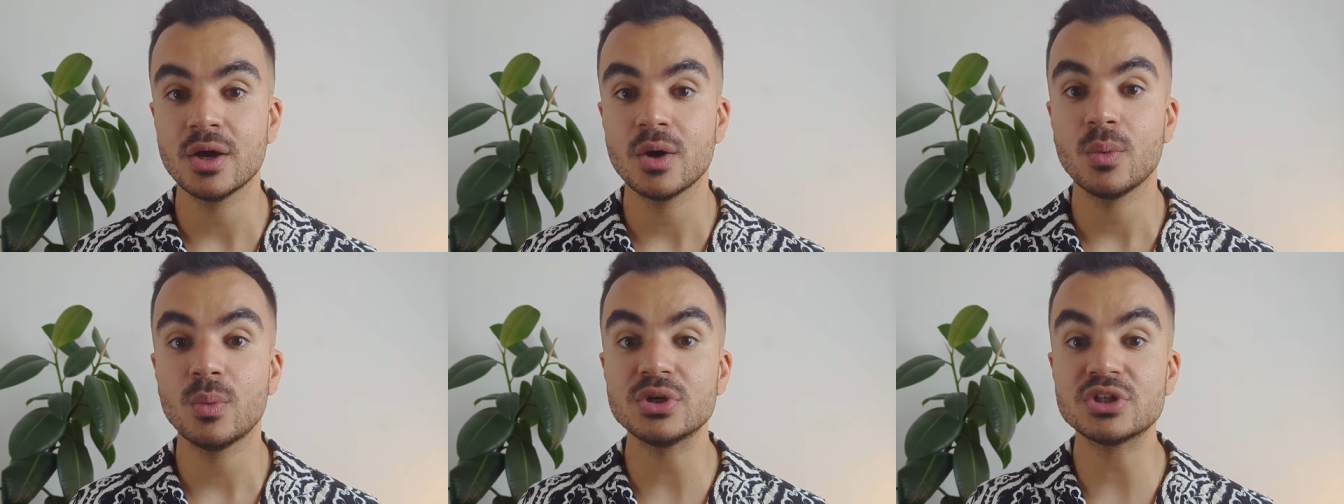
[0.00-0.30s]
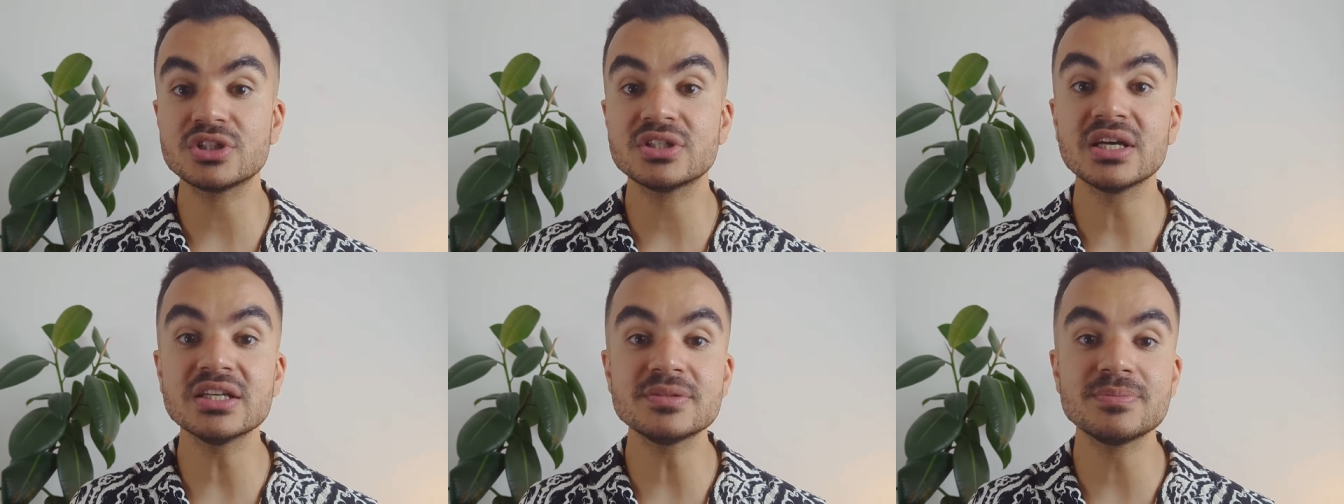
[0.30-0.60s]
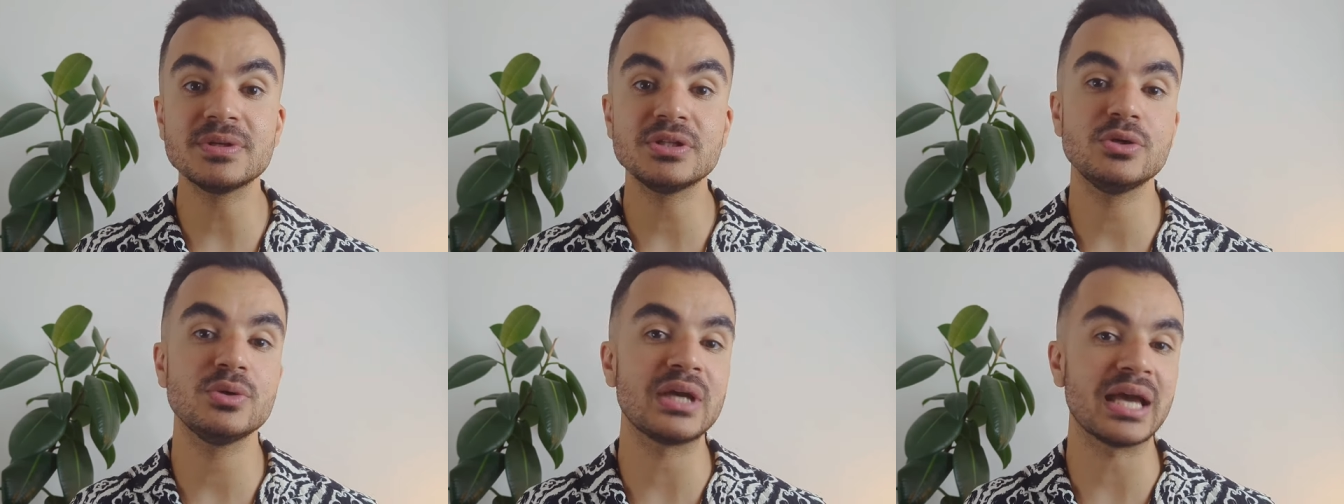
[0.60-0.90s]
which does
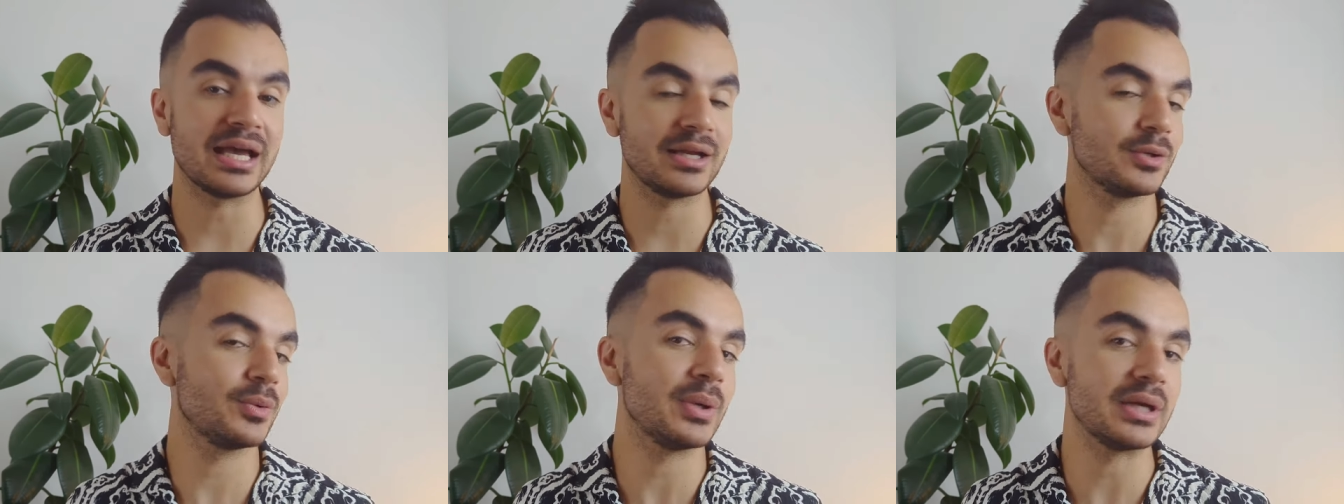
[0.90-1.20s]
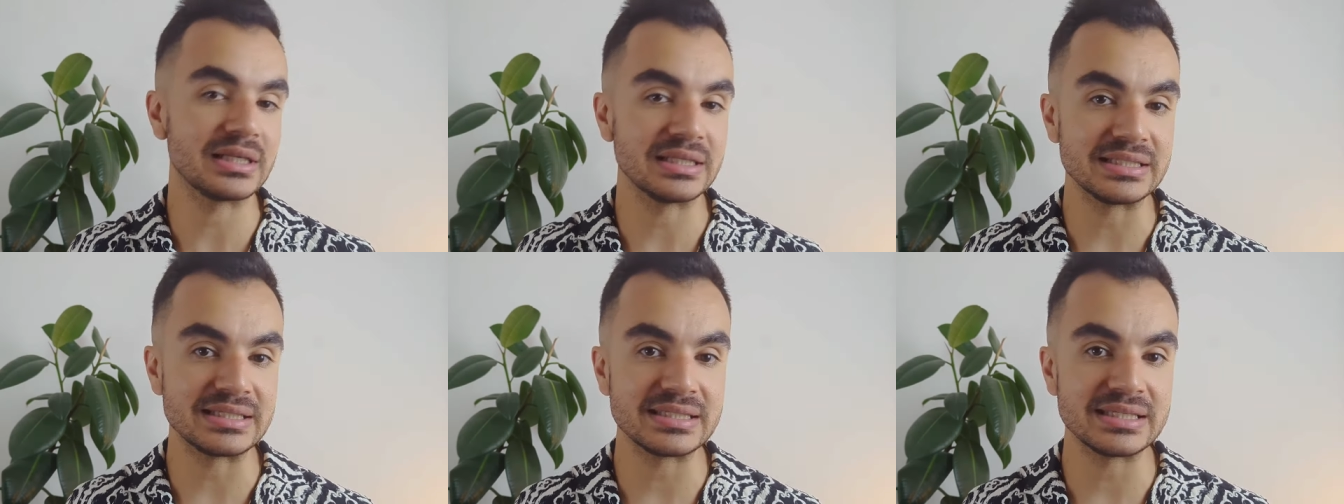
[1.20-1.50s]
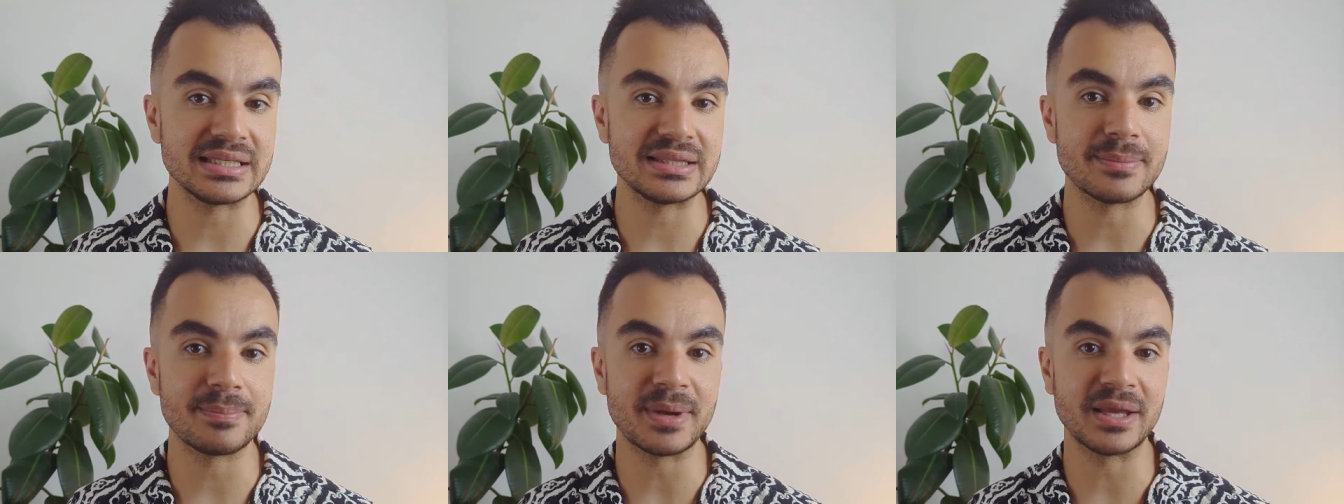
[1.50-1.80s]
mean you can quickly
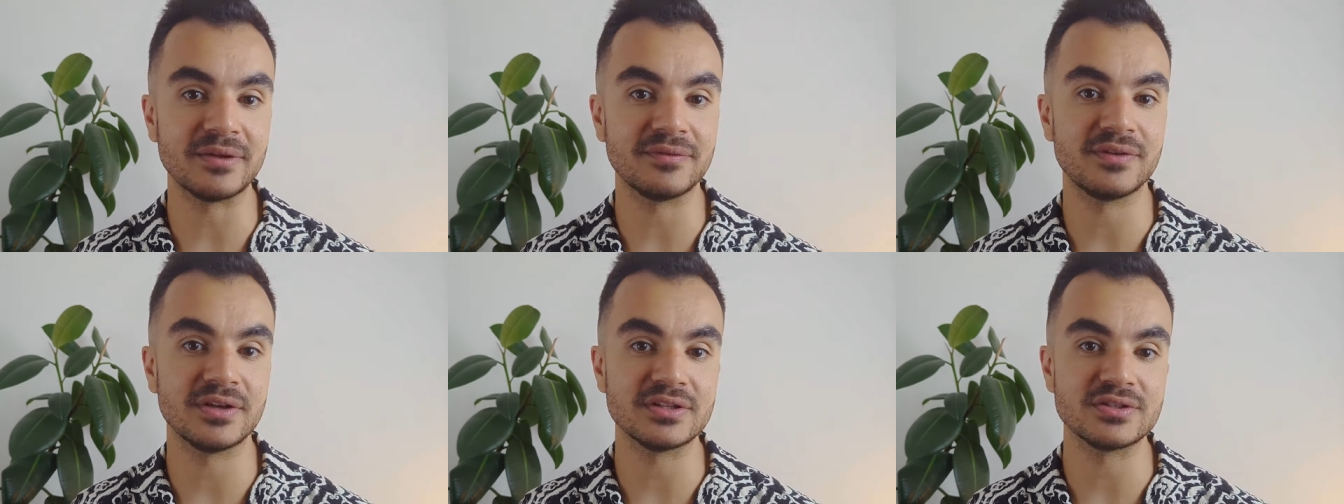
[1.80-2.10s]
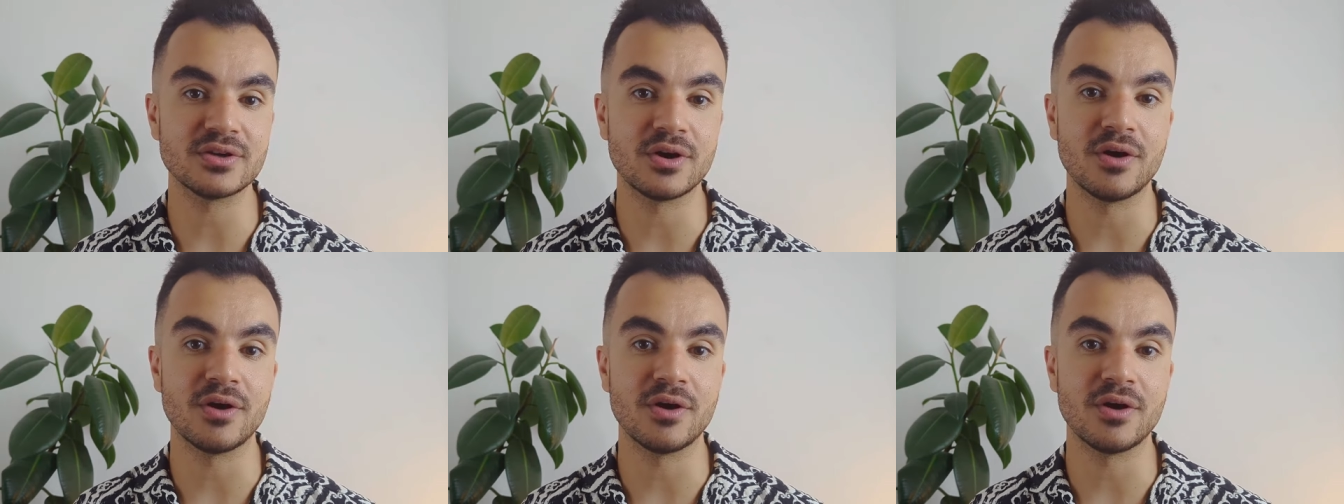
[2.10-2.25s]
see the benefits